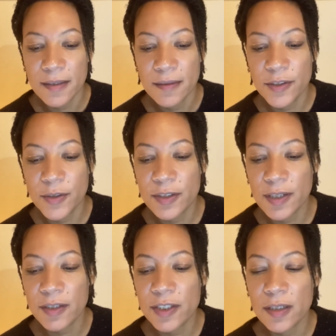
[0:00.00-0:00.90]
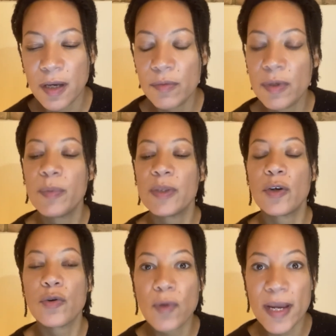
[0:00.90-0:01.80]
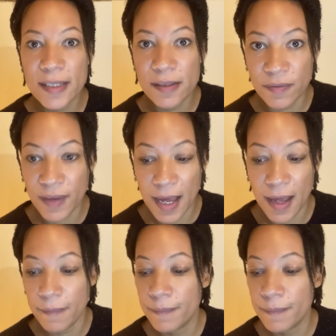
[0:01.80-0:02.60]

that you could touch it only with the greatest of care.